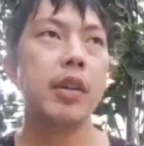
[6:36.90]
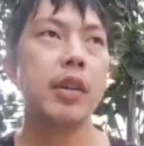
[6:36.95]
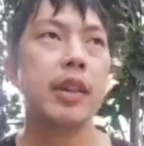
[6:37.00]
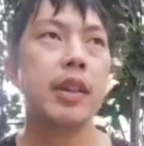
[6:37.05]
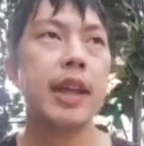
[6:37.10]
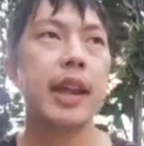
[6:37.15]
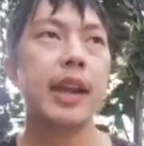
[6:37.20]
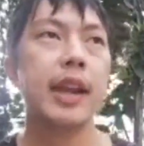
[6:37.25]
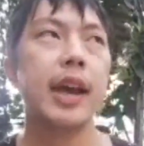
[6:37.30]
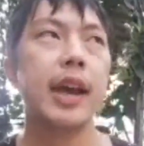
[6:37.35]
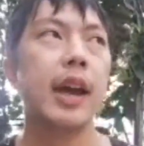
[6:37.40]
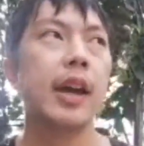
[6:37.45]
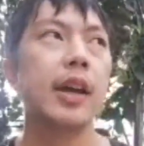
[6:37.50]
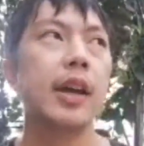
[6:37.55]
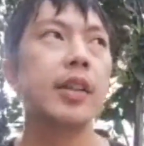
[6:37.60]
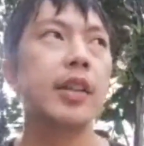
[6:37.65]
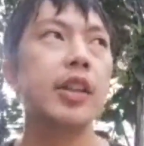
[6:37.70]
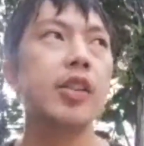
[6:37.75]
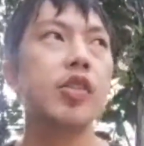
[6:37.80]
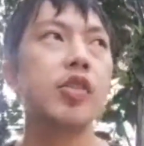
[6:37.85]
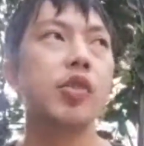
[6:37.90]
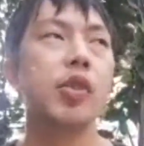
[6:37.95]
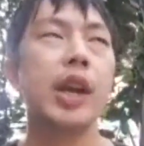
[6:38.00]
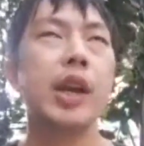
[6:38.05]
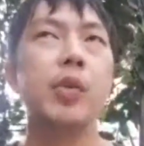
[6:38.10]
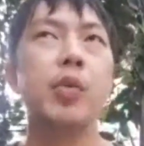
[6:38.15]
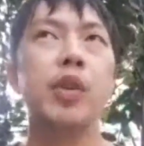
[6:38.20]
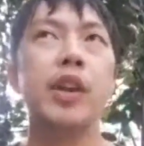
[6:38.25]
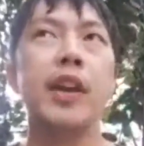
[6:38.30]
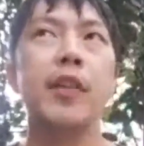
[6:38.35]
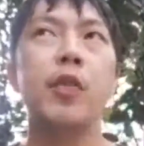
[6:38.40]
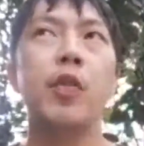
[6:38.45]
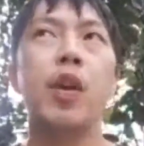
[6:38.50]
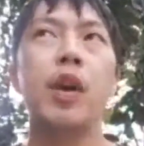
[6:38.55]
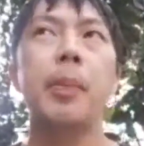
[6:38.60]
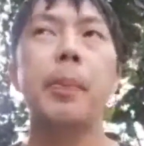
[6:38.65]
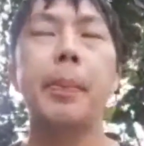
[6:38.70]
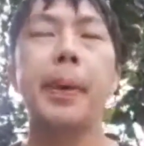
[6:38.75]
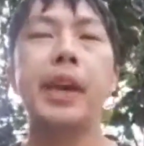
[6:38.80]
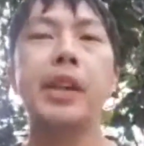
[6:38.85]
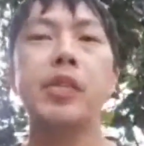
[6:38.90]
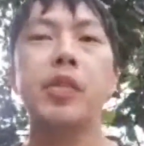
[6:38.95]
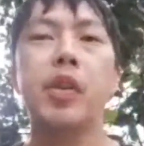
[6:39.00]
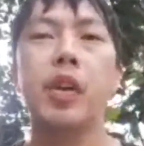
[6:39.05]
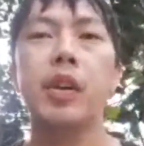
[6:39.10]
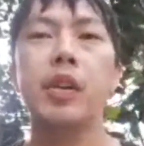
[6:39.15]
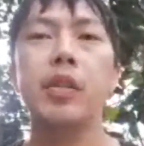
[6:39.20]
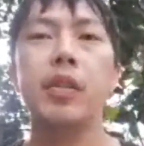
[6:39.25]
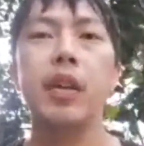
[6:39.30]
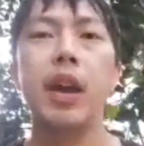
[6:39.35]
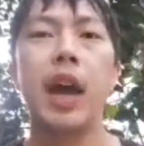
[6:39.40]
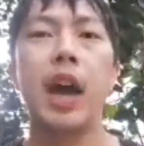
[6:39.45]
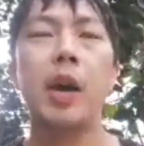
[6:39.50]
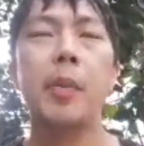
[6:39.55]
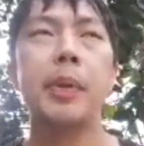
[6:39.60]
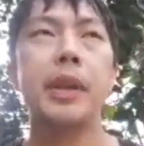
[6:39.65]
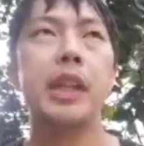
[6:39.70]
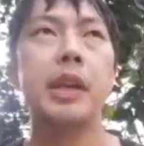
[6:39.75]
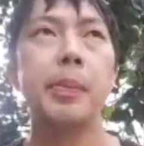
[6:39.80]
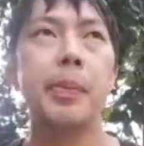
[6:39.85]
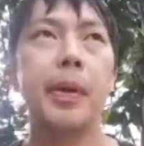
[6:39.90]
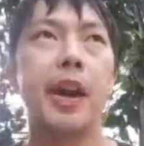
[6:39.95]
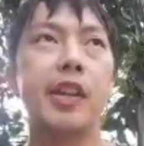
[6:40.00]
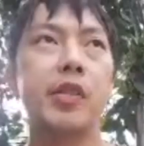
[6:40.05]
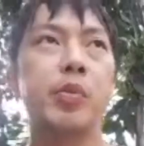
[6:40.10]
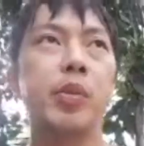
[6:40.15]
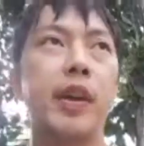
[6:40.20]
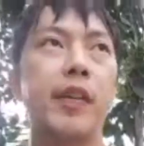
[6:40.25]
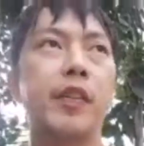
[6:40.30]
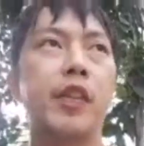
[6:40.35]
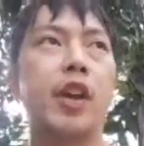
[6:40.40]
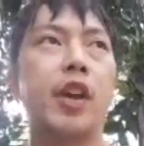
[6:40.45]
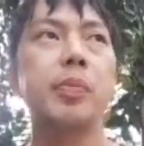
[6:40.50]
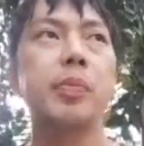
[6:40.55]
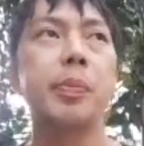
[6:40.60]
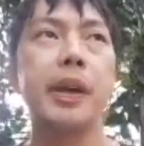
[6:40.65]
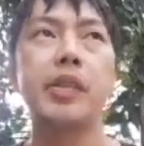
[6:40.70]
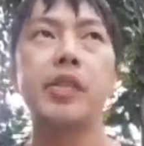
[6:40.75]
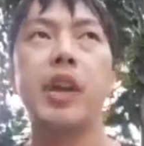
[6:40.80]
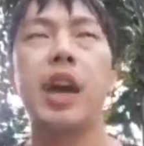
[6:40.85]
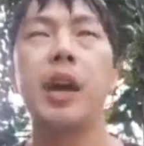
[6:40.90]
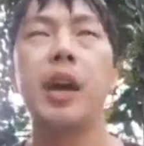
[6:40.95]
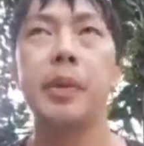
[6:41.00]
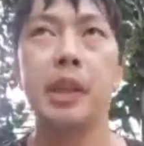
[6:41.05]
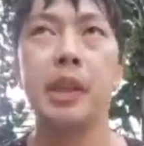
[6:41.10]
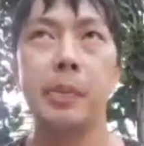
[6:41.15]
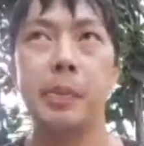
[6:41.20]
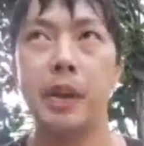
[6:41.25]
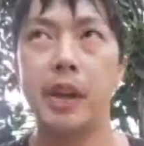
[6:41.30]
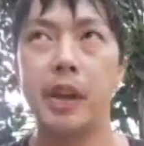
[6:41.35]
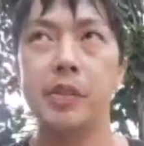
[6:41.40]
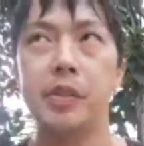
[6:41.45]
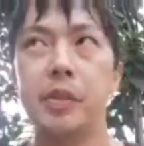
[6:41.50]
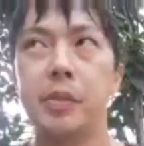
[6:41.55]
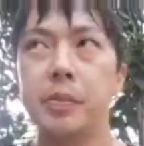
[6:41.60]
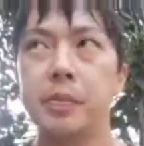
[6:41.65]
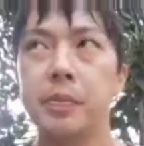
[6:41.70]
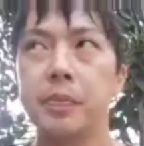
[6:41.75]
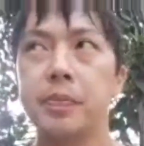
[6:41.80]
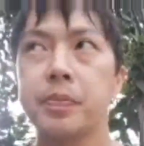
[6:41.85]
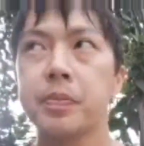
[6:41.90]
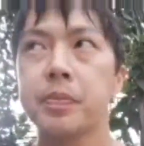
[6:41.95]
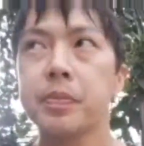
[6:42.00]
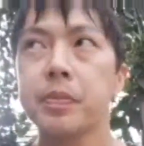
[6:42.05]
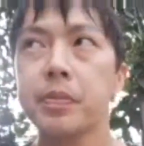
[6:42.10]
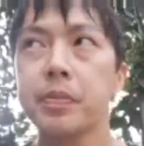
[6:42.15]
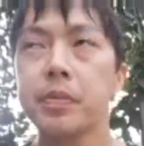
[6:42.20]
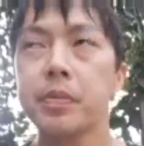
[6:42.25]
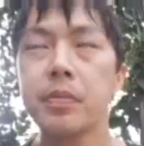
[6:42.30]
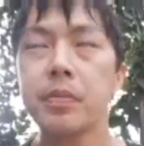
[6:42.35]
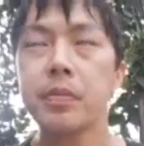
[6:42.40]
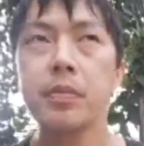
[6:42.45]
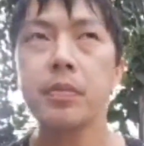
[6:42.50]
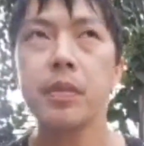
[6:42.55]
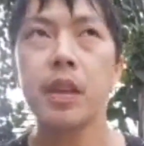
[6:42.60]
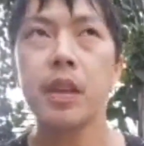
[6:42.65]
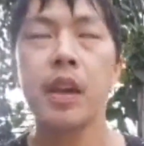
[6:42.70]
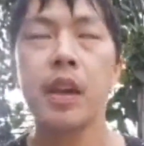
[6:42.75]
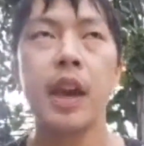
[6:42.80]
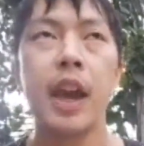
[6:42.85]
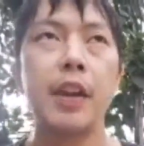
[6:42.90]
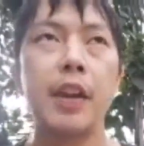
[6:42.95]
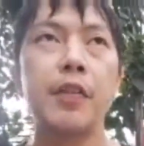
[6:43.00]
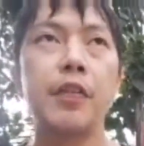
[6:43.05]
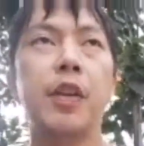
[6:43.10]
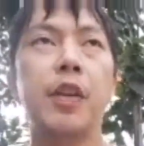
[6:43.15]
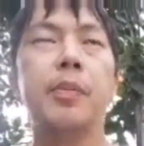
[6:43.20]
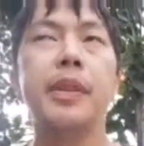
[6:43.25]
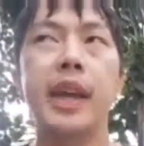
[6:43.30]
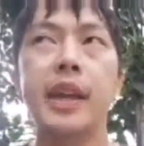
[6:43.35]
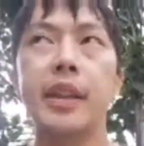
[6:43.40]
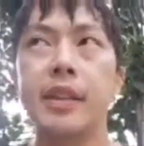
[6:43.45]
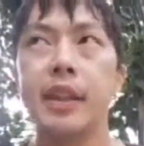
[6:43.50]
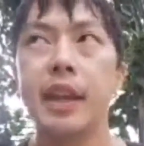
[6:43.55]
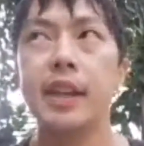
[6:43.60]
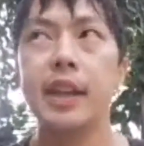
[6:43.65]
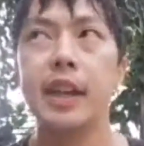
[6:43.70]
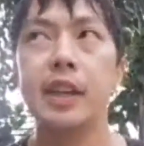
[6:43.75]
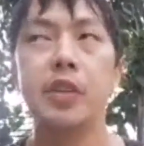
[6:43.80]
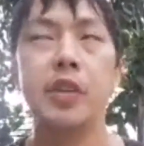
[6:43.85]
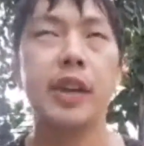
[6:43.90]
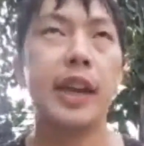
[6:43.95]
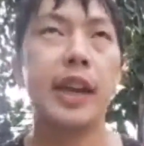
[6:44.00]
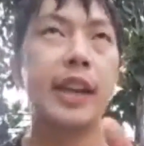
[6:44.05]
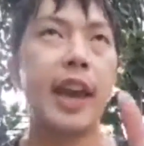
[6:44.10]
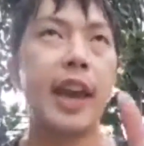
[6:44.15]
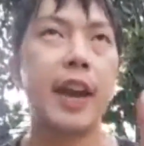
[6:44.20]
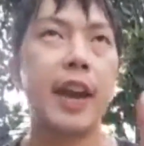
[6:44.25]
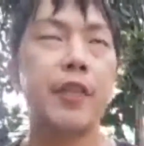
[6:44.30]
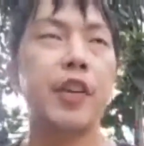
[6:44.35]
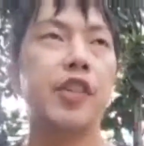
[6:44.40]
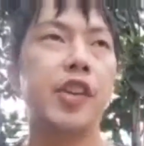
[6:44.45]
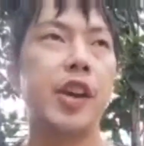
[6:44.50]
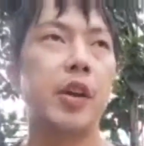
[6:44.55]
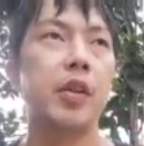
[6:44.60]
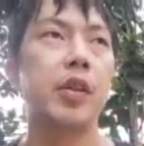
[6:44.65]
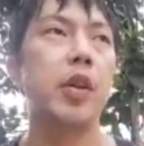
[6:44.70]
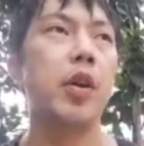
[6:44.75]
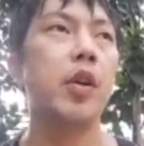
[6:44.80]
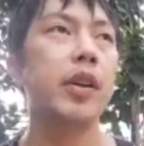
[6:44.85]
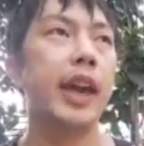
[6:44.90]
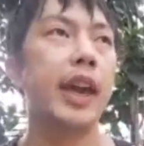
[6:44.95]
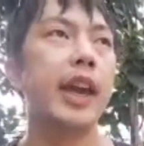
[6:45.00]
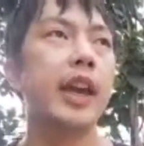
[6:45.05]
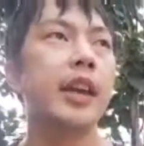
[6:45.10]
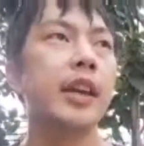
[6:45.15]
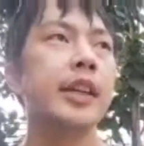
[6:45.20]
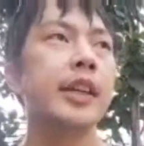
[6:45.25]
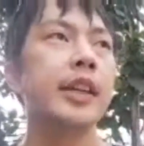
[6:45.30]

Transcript: that this trade would have won based on how many bars, would have lost based on how many bars. And from that data, you can average out, okay,